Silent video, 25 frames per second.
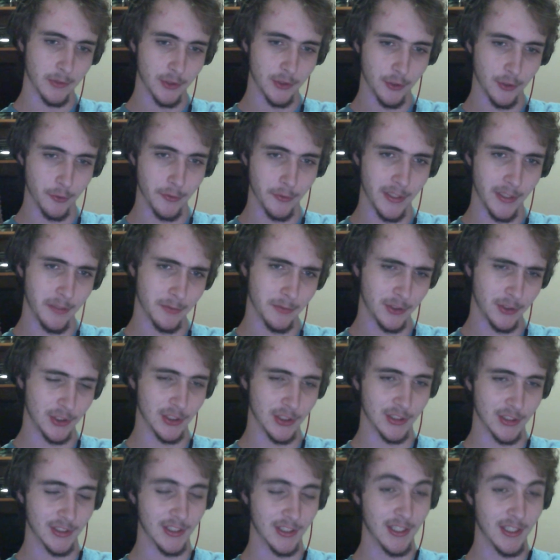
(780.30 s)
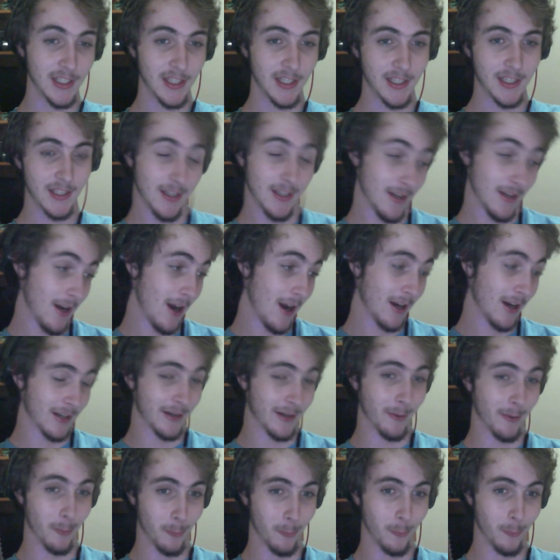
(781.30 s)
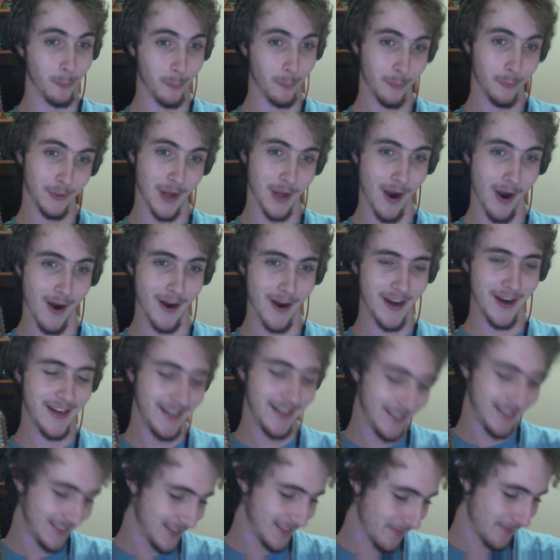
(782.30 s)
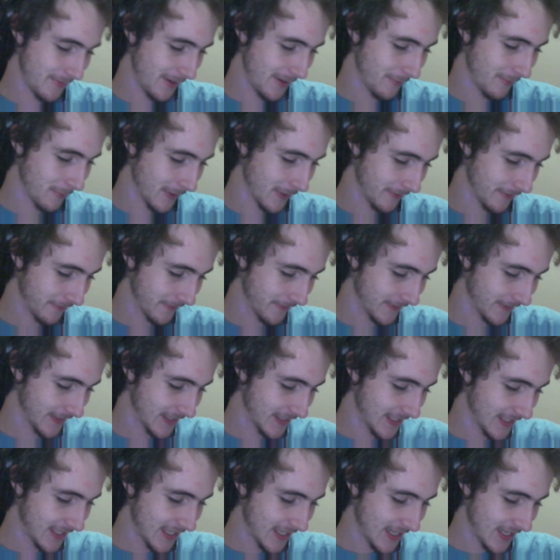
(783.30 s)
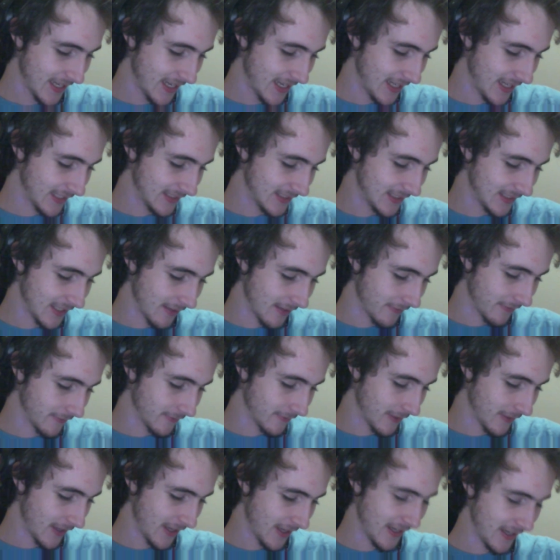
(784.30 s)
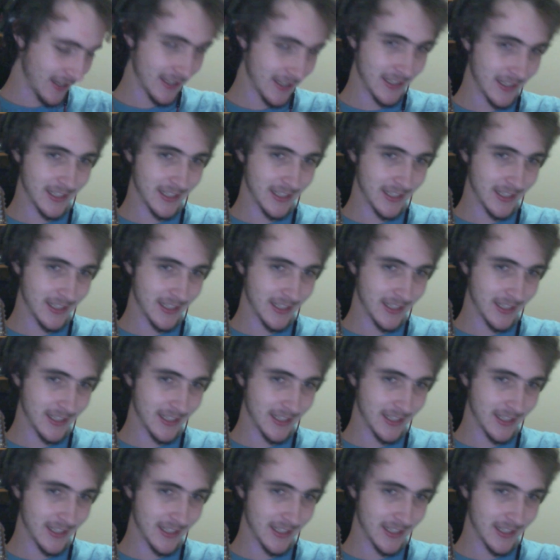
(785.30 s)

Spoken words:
dude. He was just a cool guy to be with and stuff, right?